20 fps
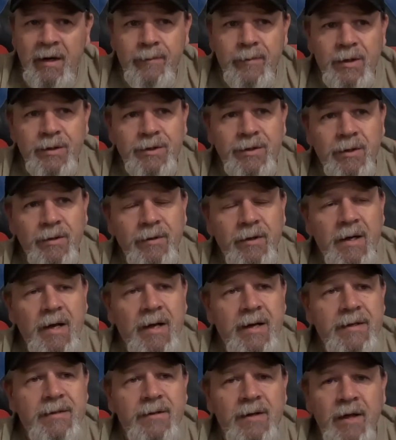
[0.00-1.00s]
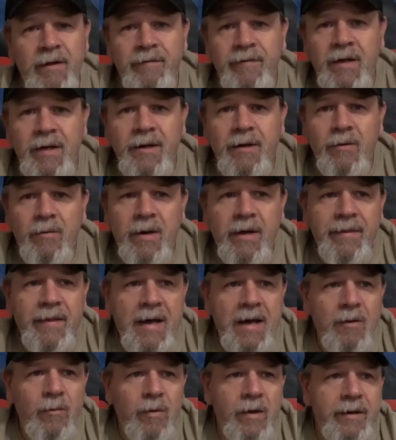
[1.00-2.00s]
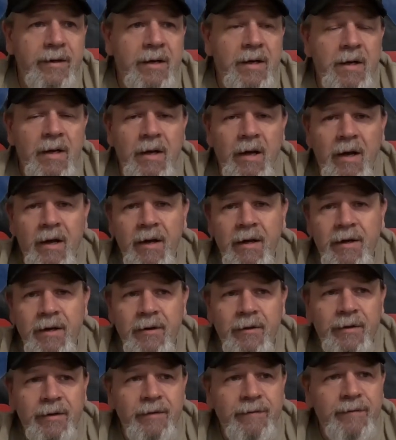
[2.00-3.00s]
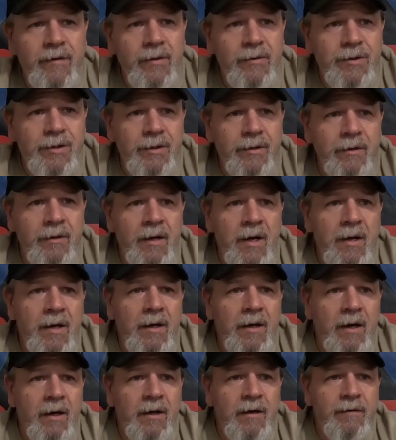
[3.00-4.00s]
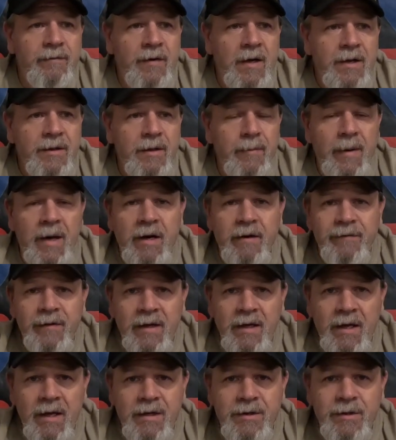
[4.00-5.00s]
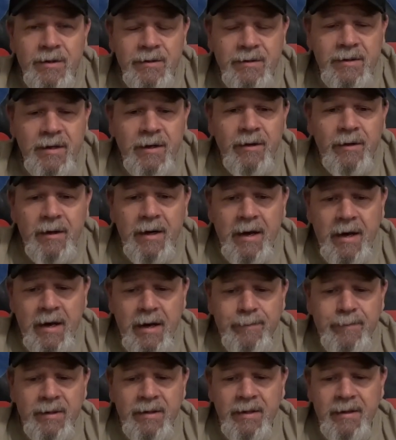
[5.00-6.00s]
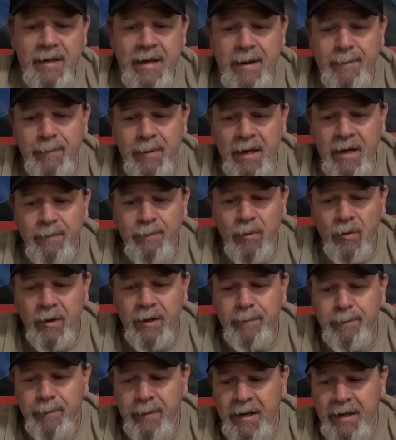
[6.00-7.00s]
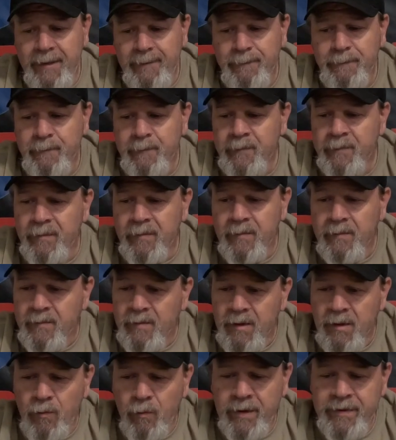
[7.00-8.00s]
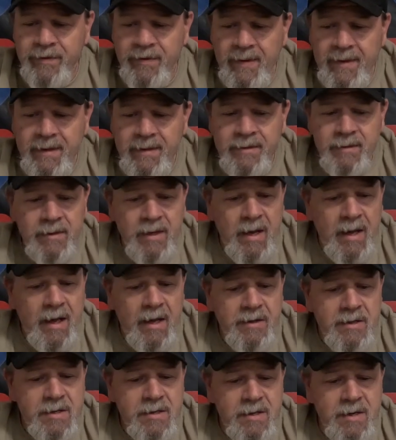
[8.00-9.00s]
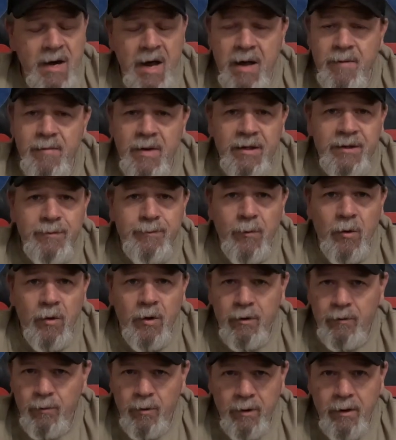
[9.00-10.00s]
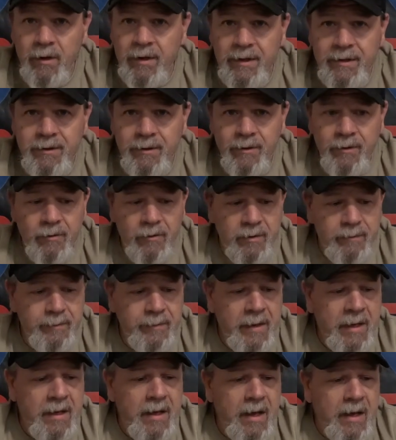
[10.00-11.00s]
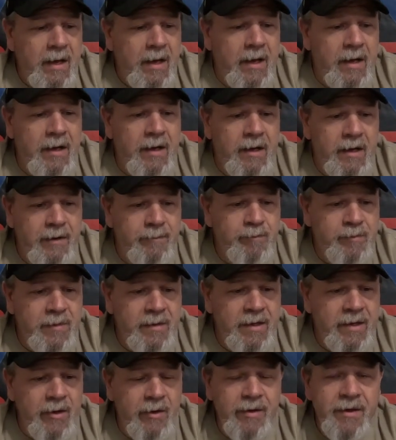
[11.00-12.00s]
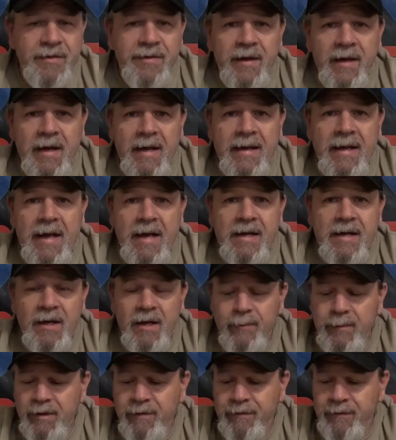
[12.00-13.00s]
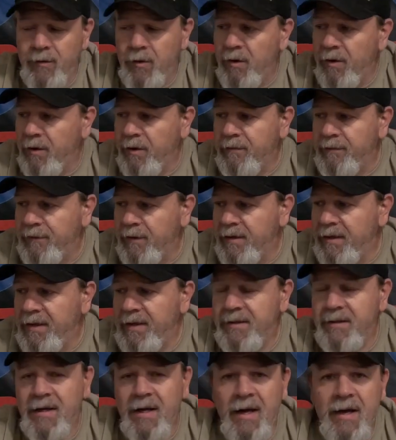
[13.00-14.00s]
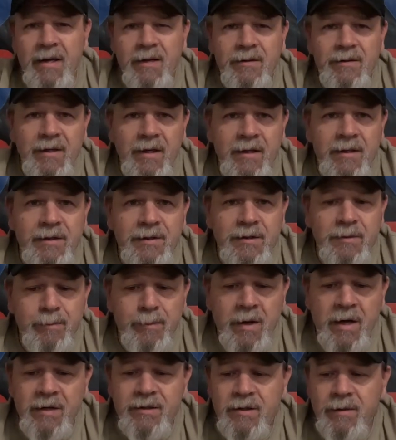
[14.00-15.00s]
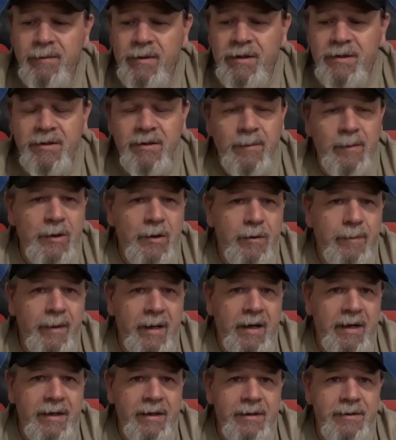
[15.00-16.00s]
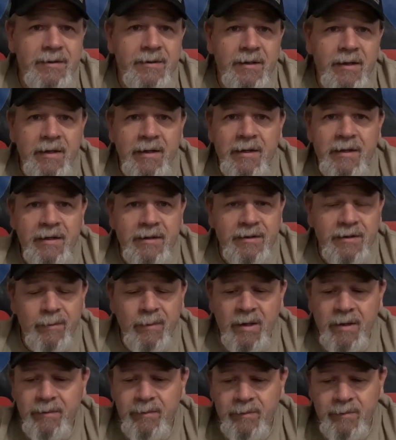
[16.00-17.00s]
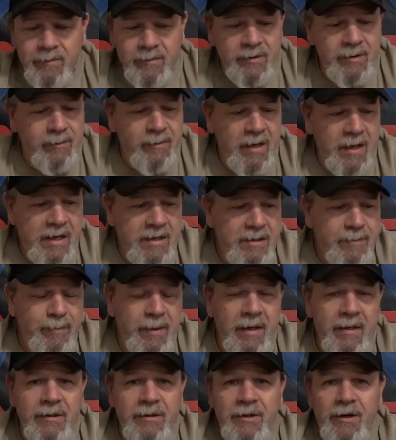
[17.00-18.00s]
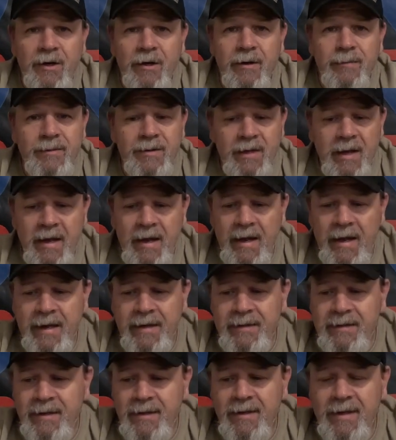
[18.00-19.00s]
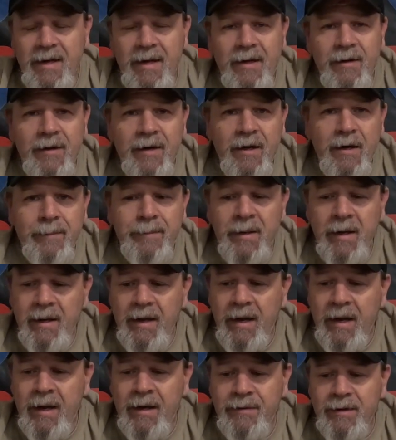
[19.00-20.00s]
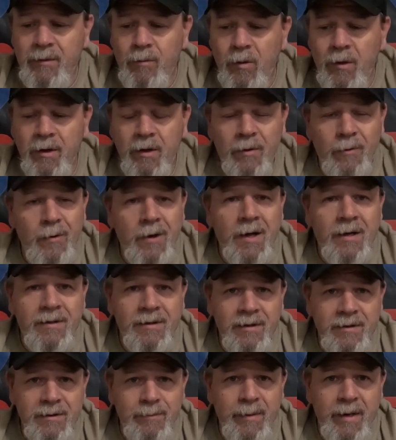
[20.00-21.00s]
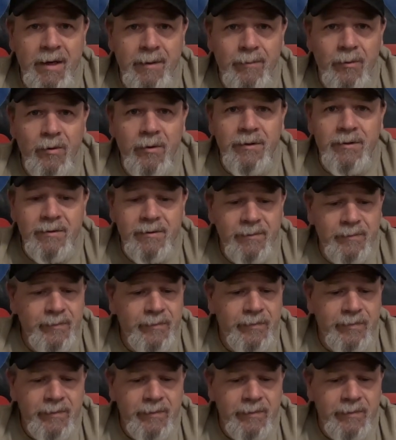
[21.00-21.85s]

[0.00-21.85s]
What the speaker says: to show you guys a video on that one here in the future of the modifications that are going to happen to that bad boy. But with these, not much more we're going to do to them. The only thing I got coming for these guys is possibly some new bodies, some nice paint jobs, and decaled up, and then we're going to rock these bad boys